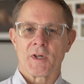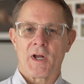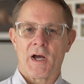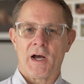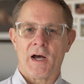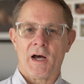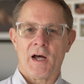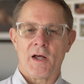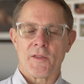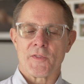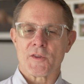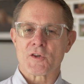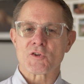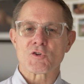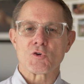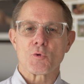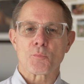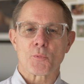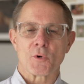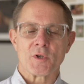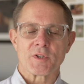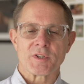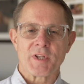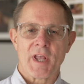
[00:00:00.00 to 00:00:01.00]
The
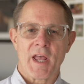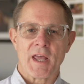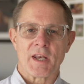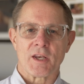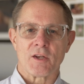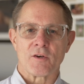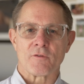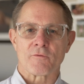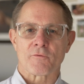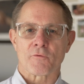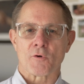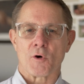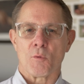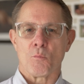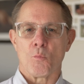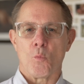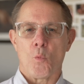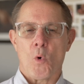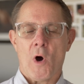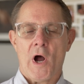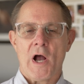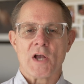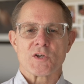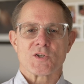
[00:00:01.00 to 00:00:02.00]
superintendent
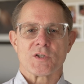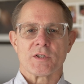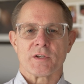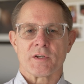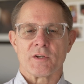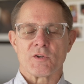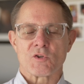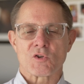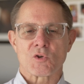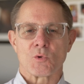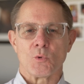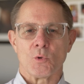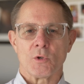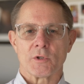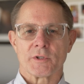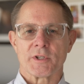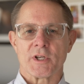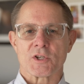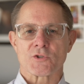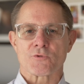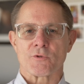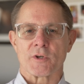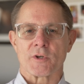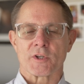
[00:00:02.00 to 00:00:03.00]
from Washington School
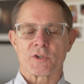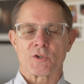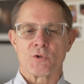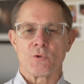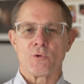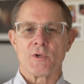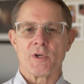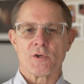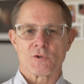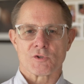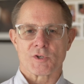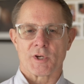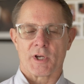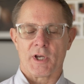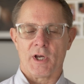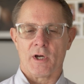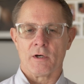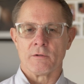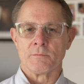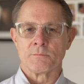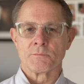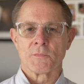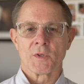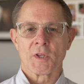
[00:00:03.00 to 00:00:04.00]
District 2 years
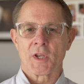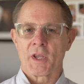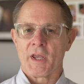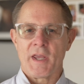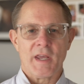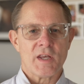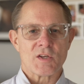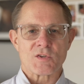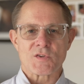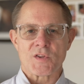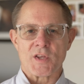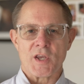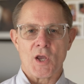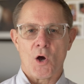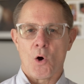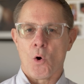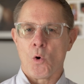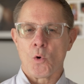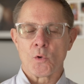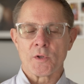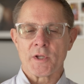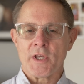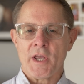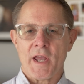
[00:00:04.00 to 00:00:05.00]
ago is the
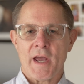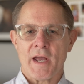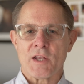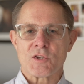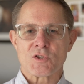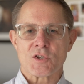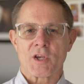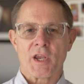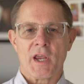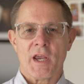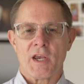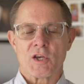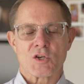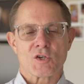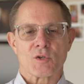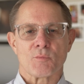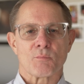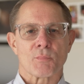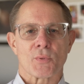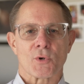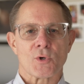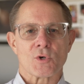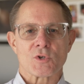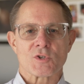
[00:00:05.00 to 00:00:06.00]
only education
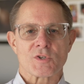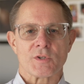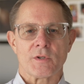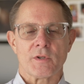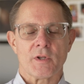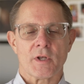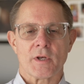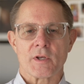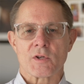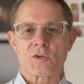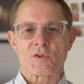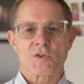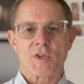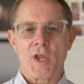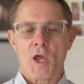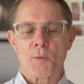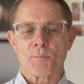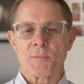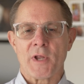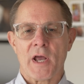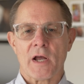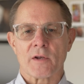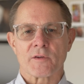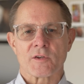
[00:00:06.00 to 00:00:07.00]
person that has
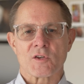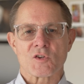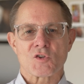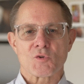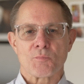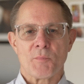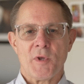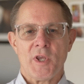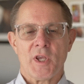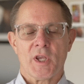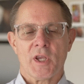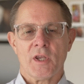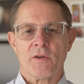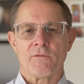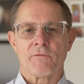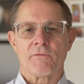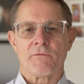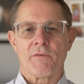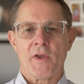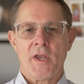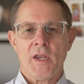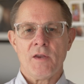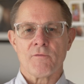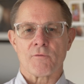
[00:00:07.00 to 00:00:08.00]
stepped out to speak in
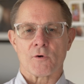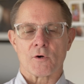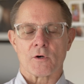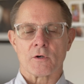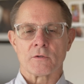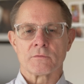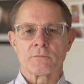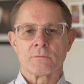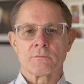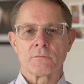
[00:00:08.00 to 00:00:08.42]
favor